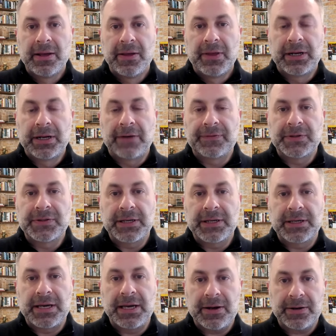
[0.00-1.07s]
They're going to have to
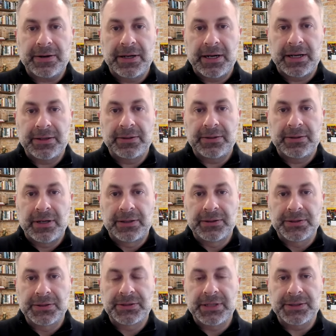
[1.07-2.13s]
take a haircut on
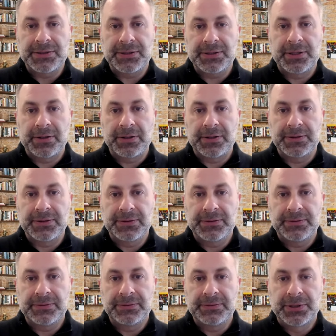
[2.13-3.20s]
those debt securities.
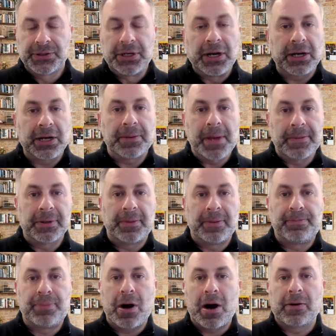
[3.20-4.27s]
So they're not going to be able to
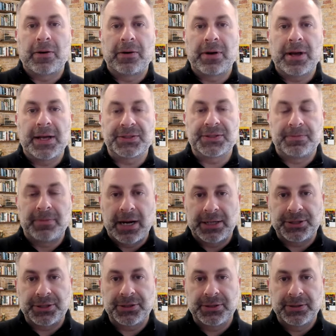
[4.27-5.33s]
borrow as
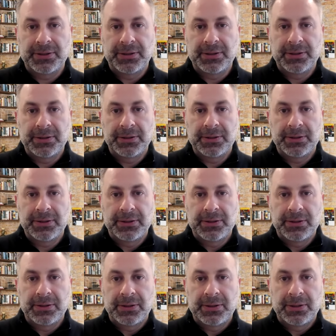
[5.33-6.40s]
much
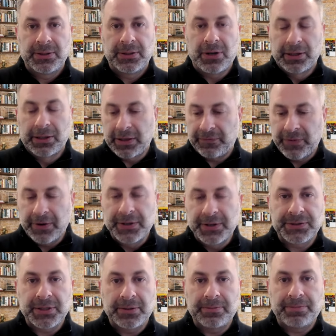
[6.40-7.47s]
on that very
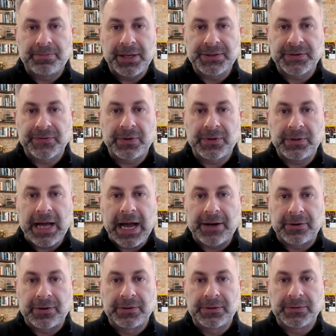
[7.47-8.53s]
same piece of
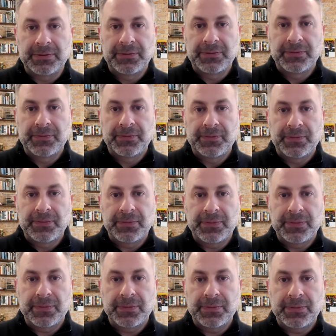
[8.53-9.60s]
collateral
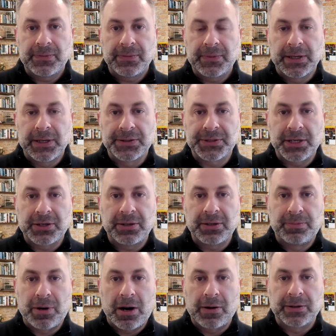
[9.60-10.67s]
as they
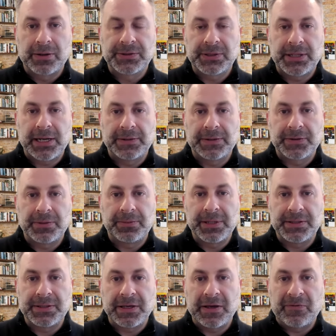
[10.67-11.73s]
could borrow today under the
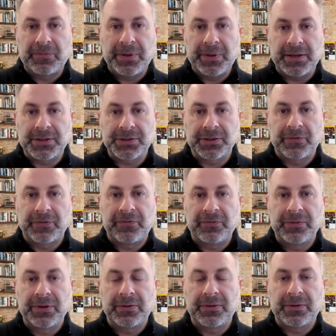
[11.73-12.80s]
BTFP. So
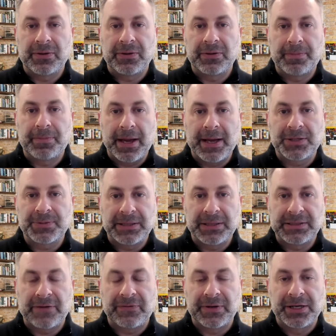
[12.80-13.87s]
the banks, by
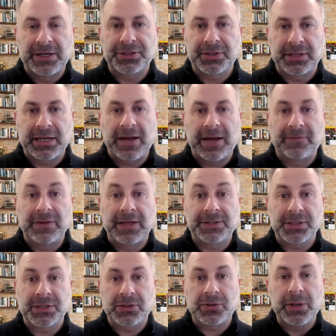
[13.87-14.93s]
definition, are going to have
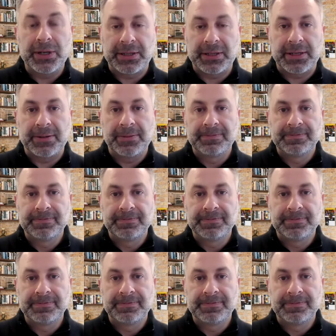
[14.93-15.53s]
less liquidity.